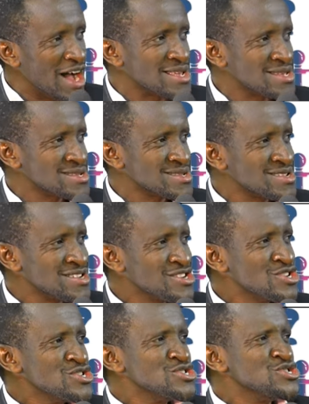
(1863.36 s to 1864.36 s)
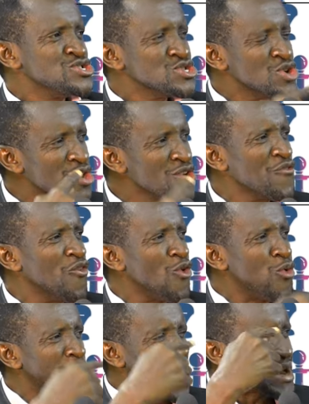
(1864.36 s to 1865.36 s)
us jogged
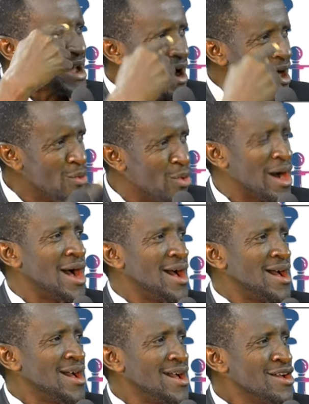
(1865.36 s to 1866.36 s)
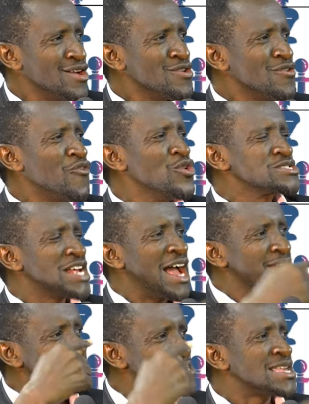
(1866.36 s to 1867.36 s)
for 1 hour, 4
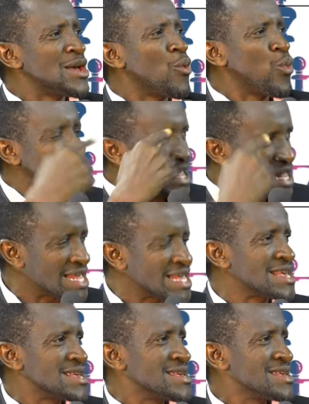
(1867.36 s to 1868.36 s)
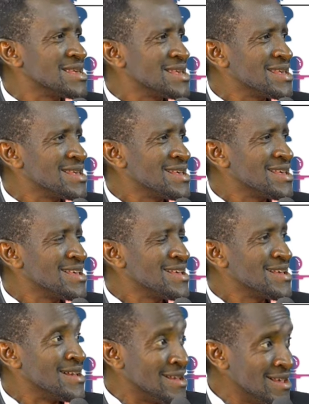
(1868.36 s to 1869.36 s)
times a week,
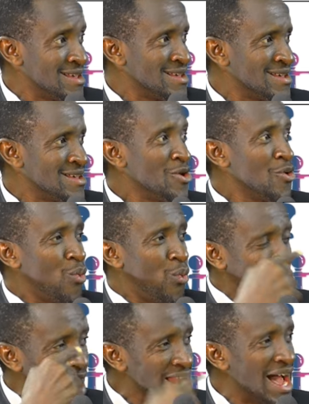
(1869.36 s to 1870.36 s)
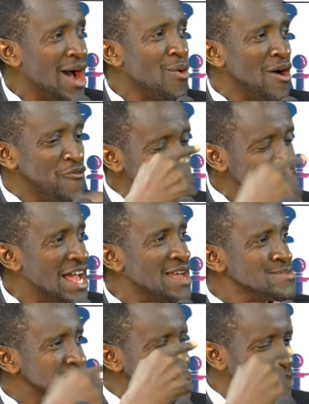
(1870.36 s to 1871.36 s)
1 hour, 4
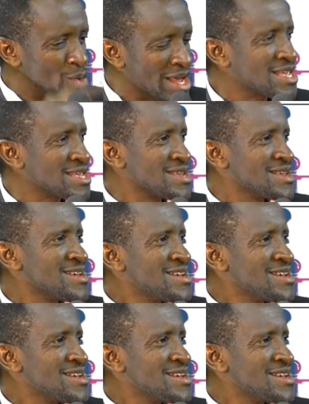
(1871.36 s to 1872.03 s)
times a week,